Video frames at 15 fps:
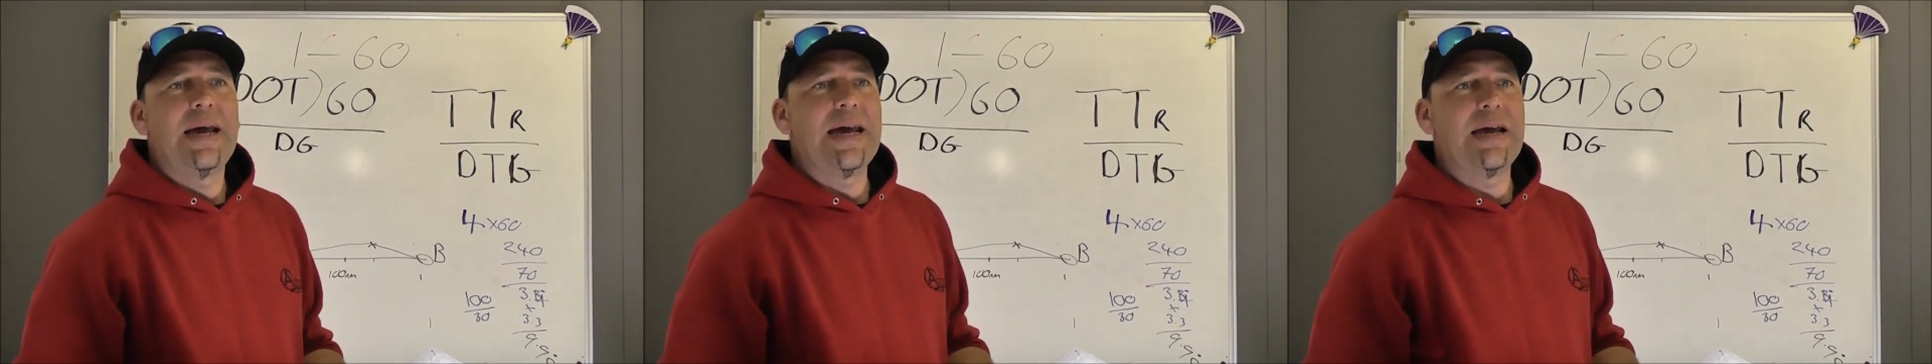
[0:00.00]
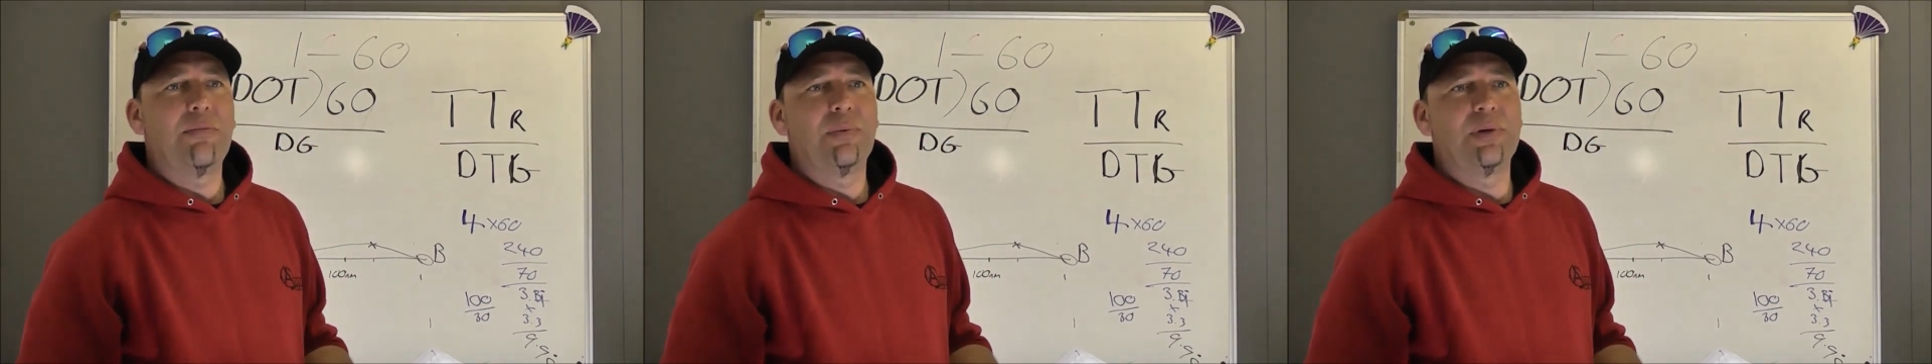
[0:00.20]

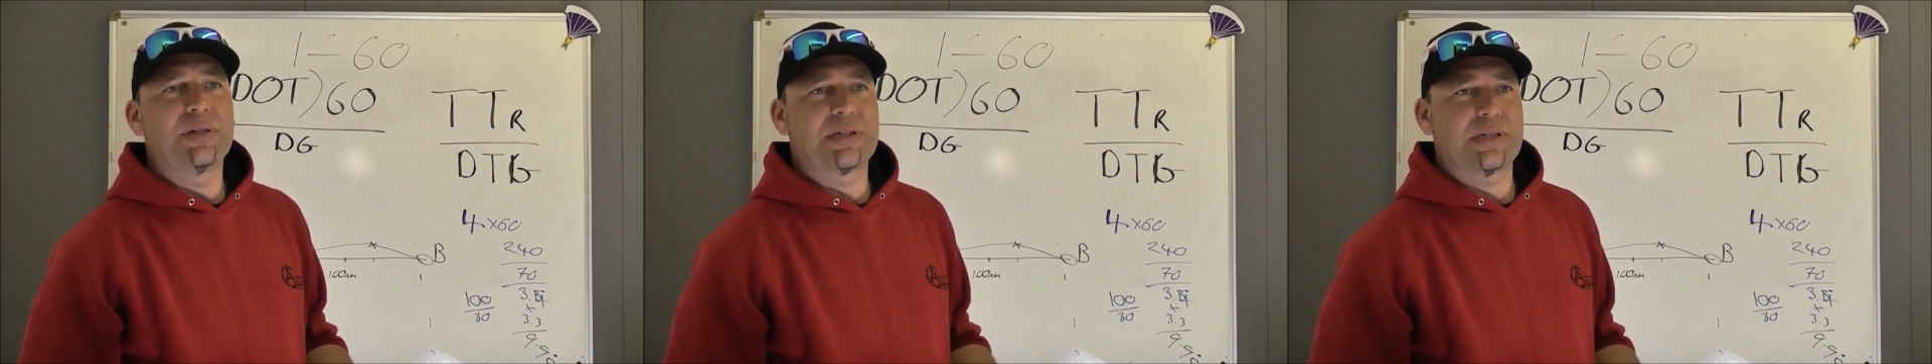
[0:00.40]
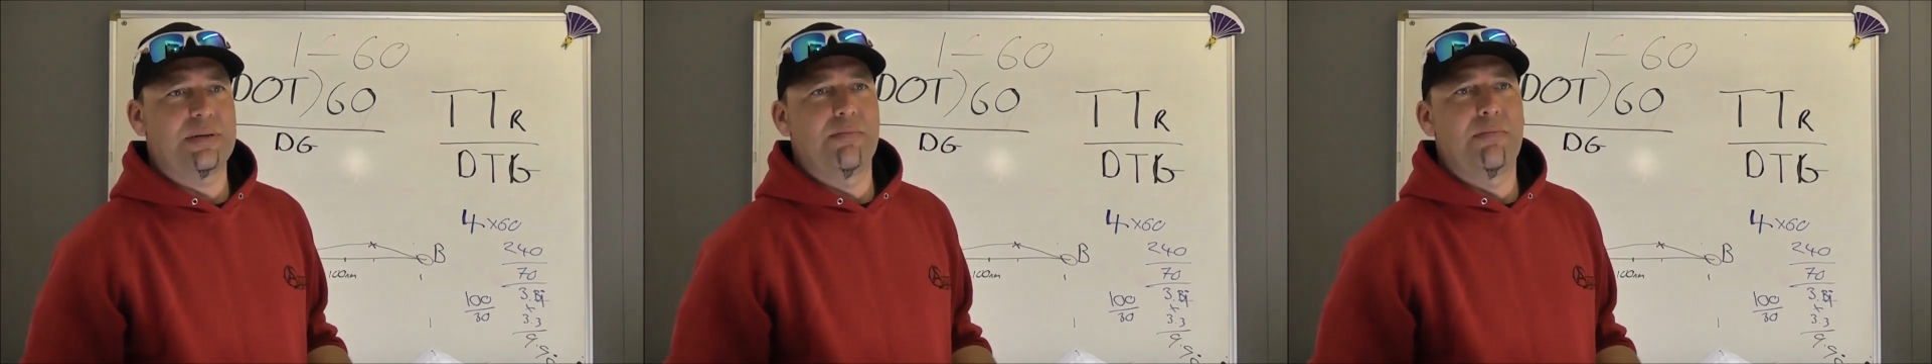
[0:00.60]
It
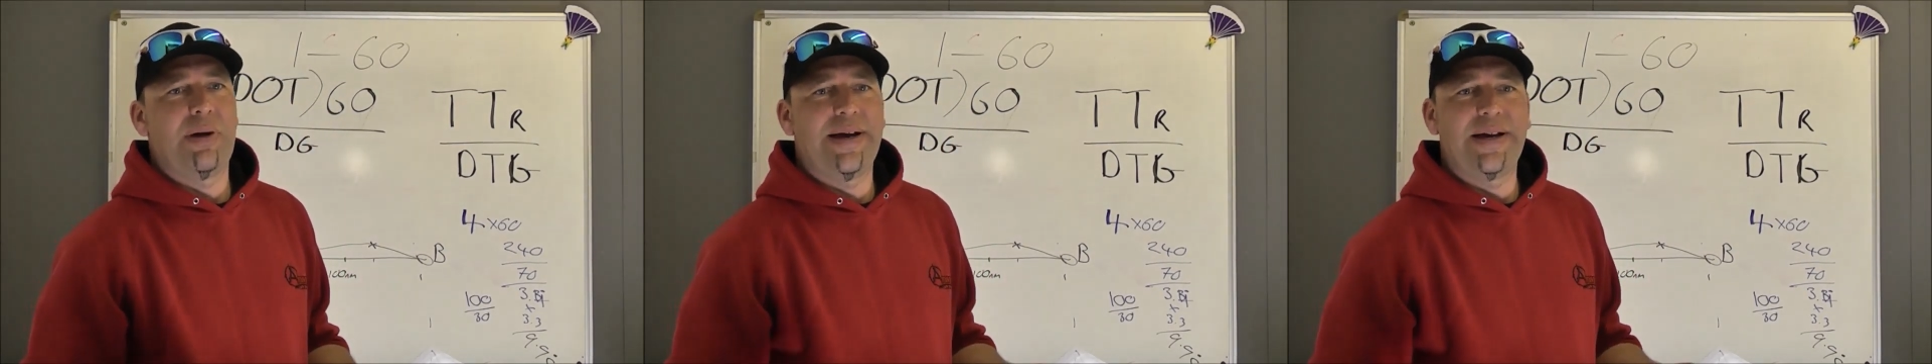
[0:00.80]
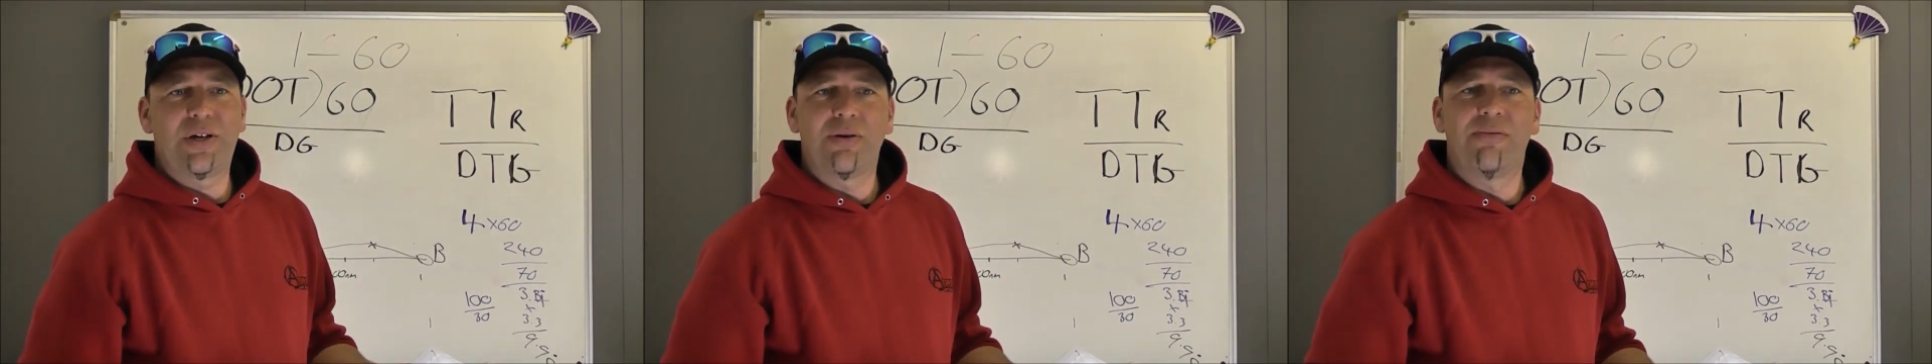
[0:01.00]
was
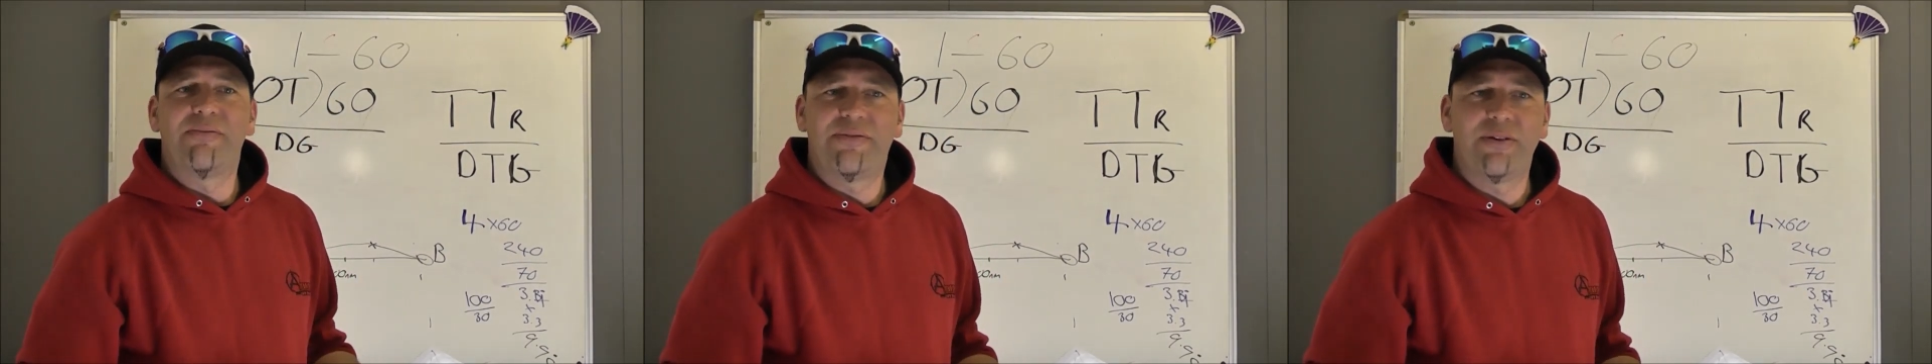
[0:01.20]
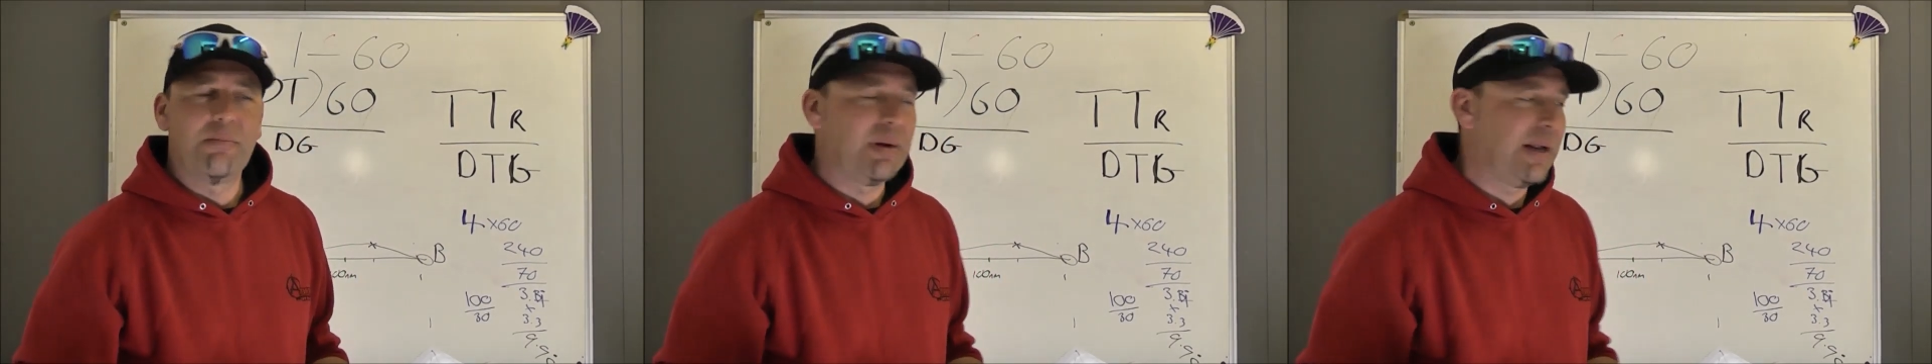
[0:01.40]
my comfort